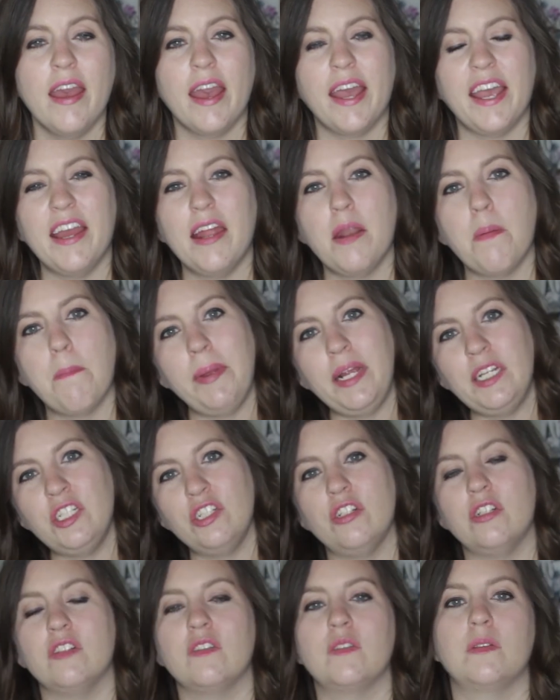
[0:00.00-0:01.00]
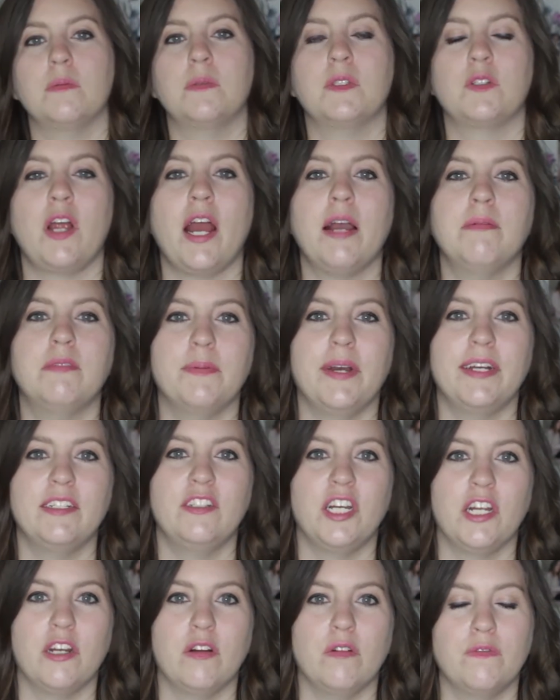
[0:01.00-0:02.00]
and be sure to subscribe to my
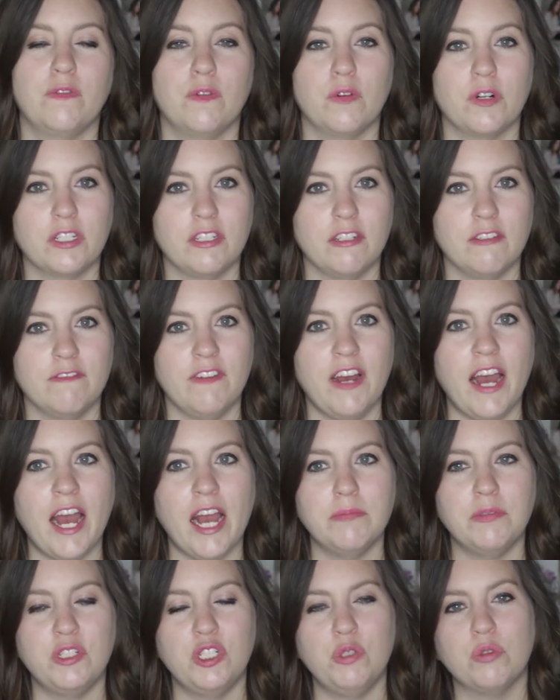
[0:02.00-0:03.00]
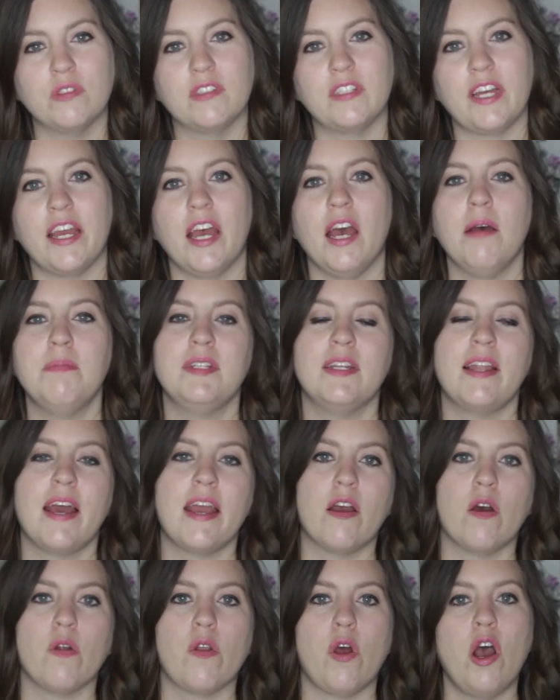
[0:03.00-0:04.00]
channel for good vibes. You will stay up to
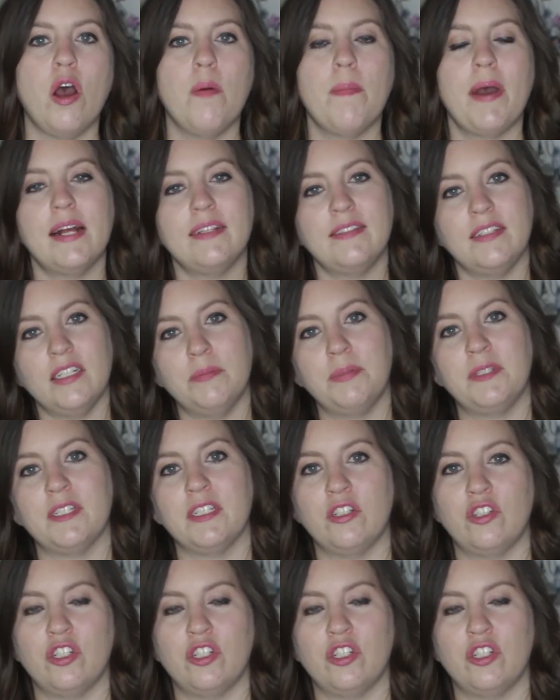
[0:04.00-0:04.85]
date on all my tips and